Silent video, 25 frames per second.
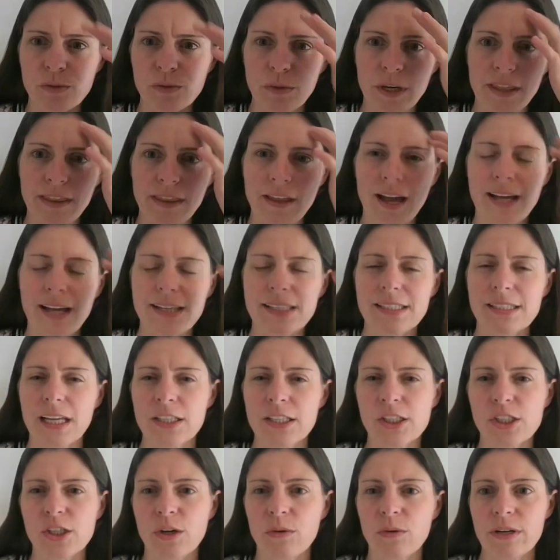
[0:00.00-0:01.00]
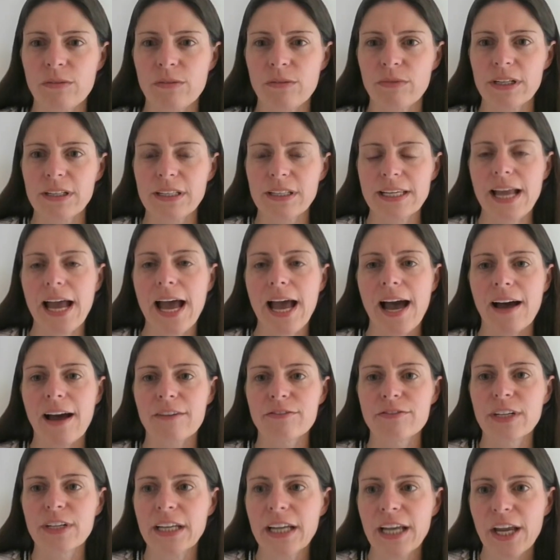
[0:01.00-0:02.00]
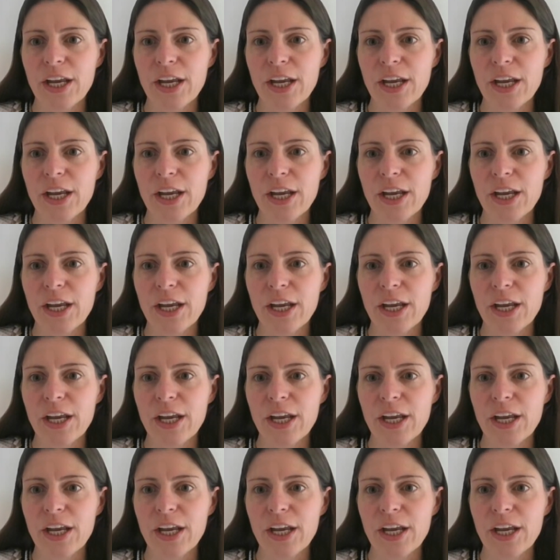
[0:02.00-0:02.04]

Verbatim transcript: with us. And so we really have,